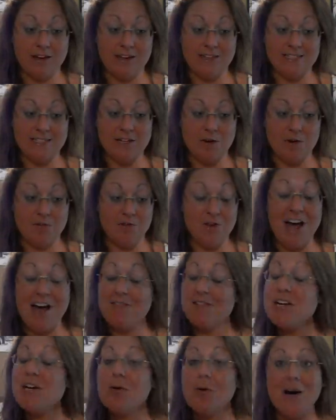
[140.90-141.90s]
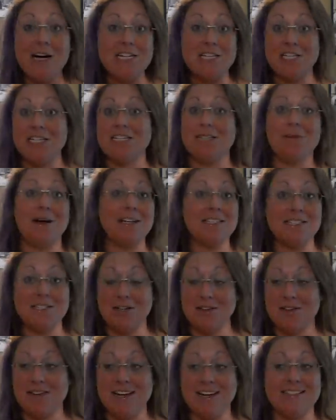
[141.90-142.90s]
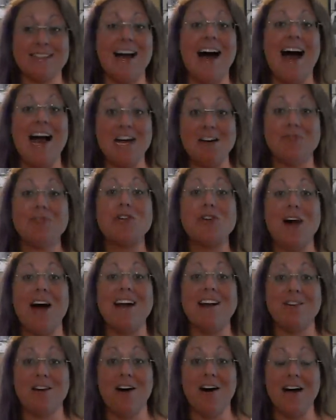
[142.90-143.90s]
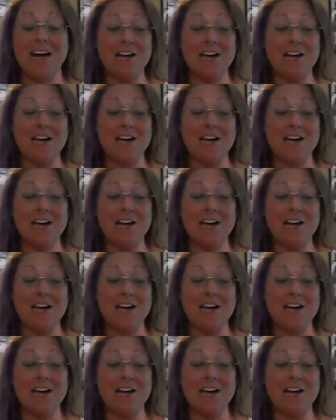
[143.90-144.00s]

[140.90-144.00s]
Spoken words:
so if you have any questions about certain things, I have tried it all.